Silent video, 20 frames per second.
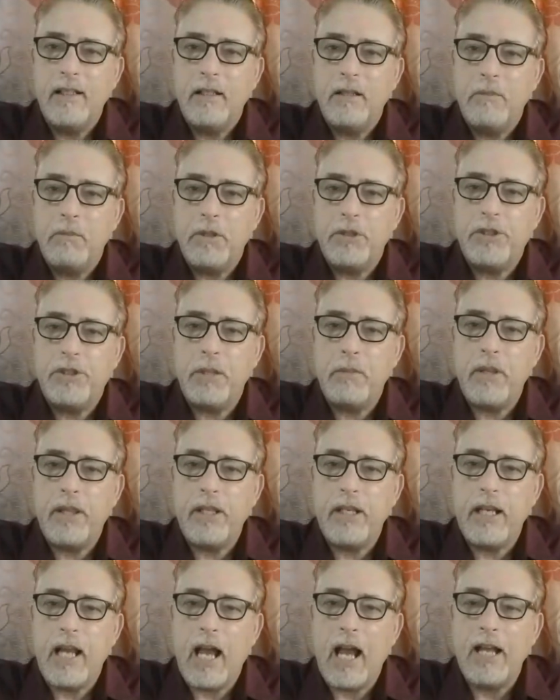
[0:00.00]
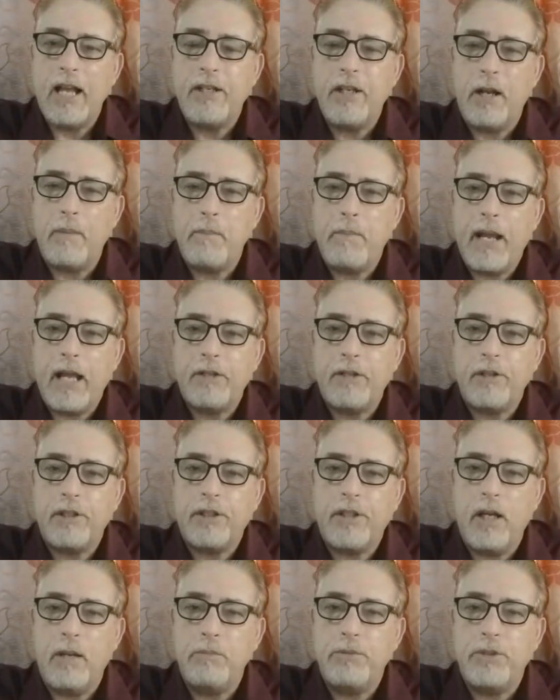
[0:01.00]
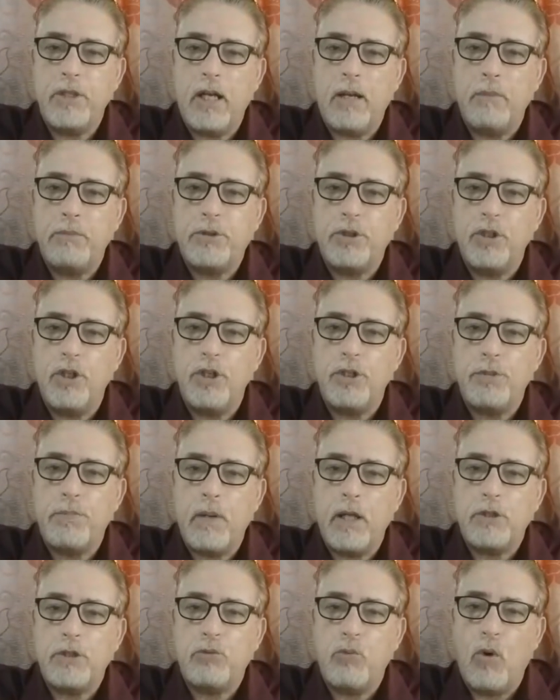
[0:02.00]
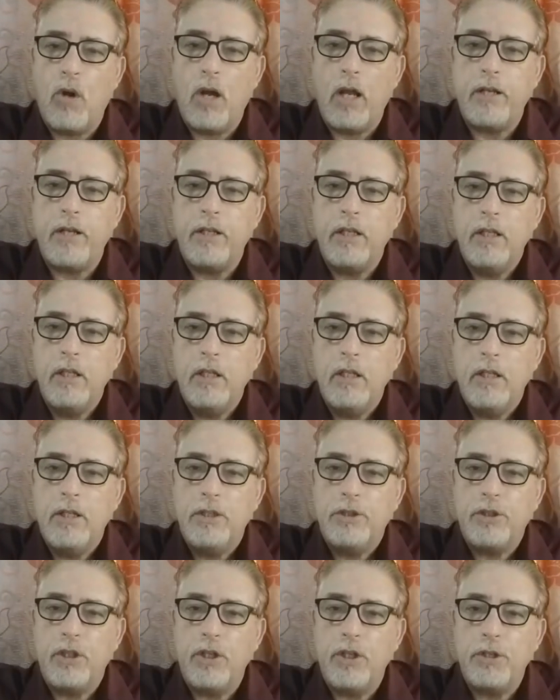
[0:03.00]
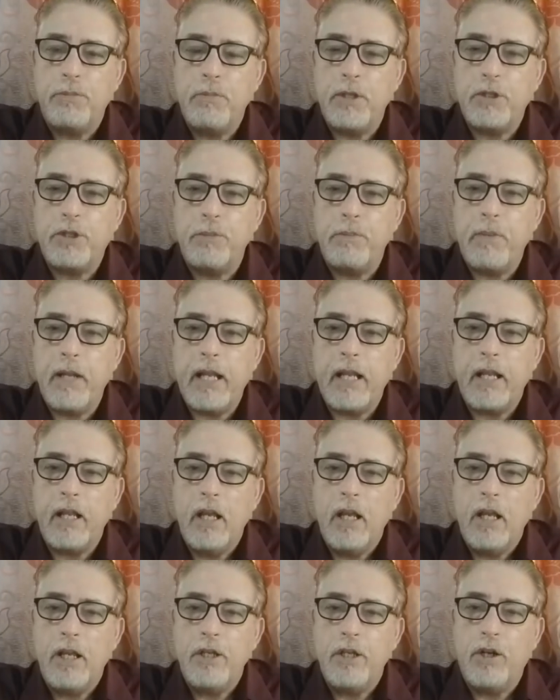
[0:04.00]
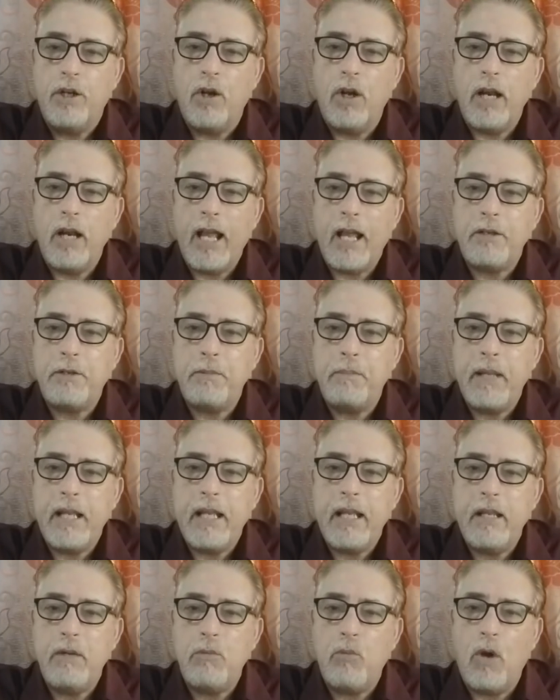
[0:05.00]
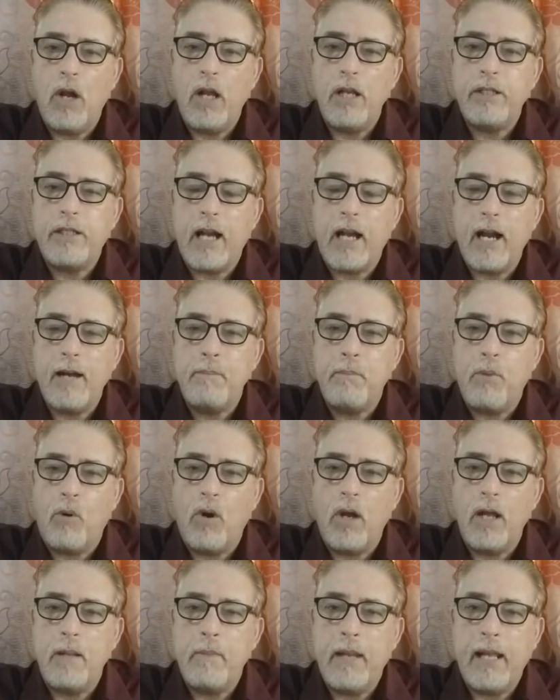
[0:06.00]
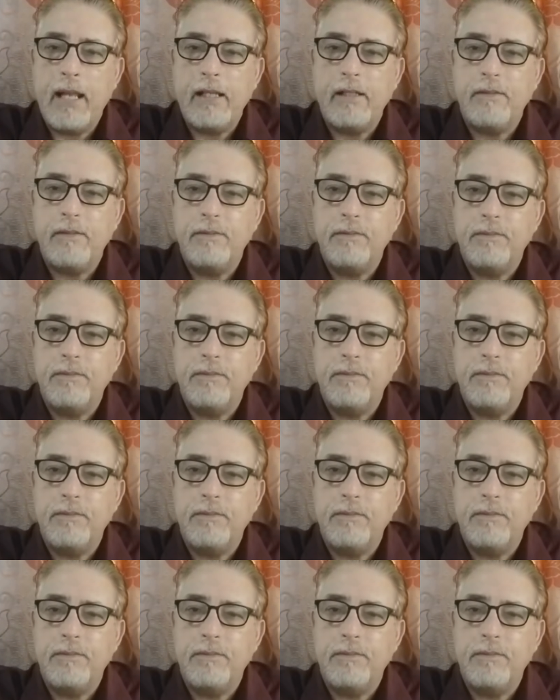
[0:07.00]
Miss Timothy 9, Tom Patrick, thumbs up. Surge, +1. Surge, Mr. B, you're going to have to be one tired boy, mate.